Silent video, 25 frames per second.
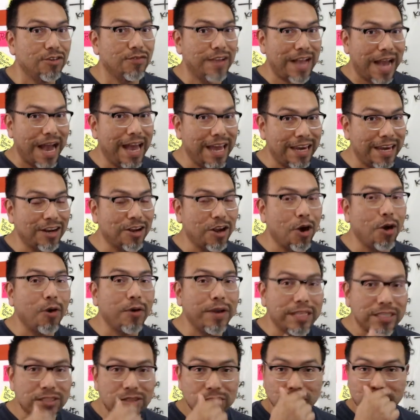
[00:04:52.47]
got to go
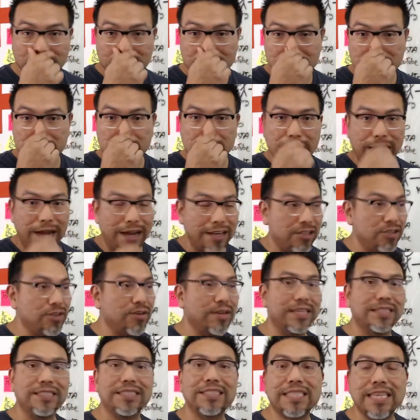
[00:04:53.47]
into it. Uh, you
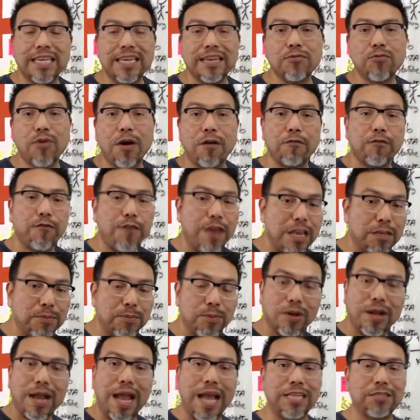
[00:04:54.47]
can see what
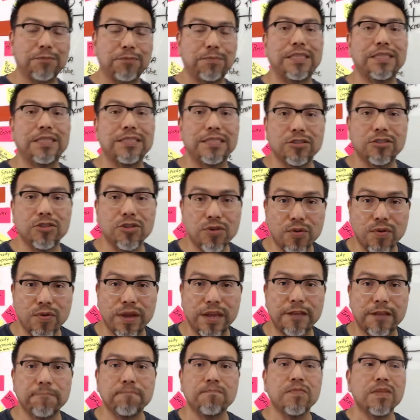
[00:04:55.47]
Facebook has been
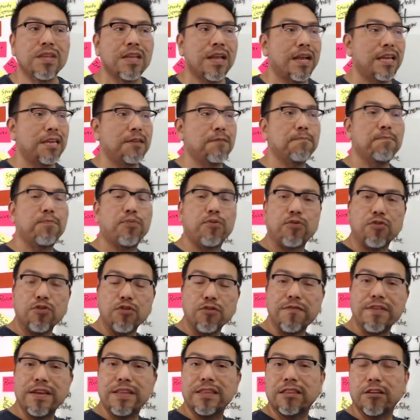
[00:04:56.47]
doing,
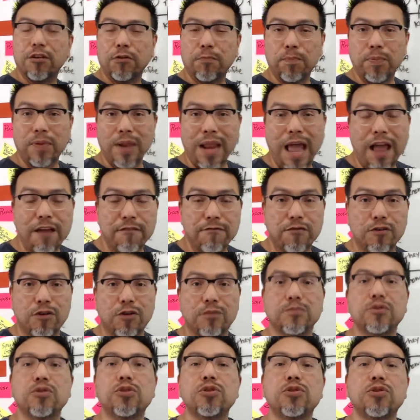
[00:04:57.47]
improving their
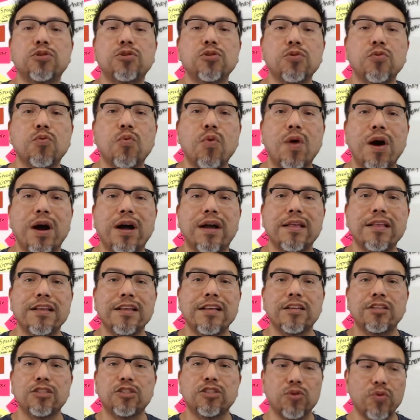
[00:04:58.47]
platform to do what?
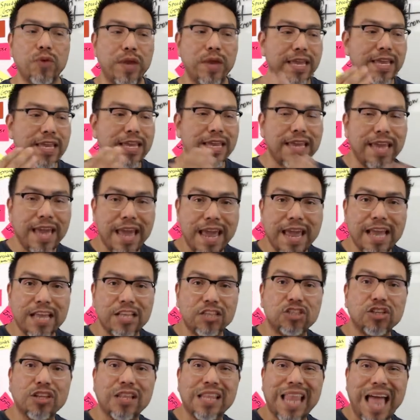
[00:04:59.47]
to
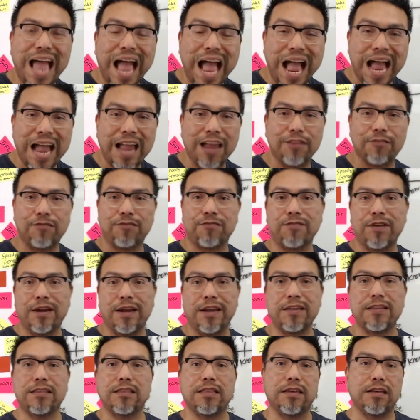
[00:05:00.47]
engage live,
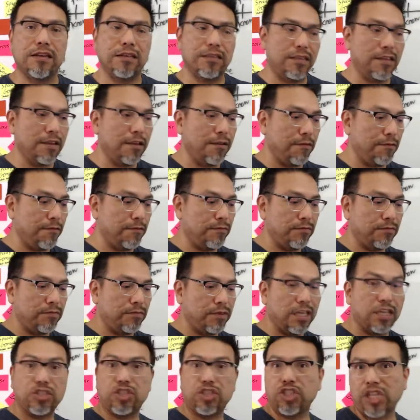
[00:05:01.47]
right? The the
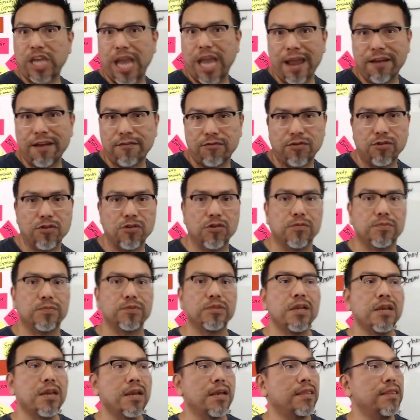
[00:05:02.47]
the chat rooms
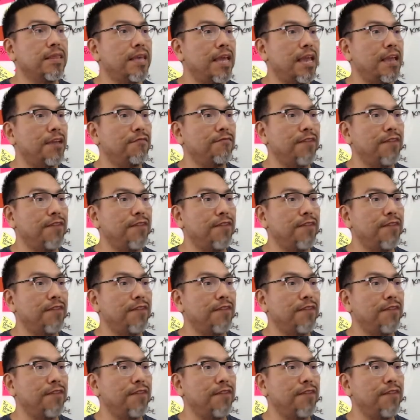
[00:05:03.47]
they've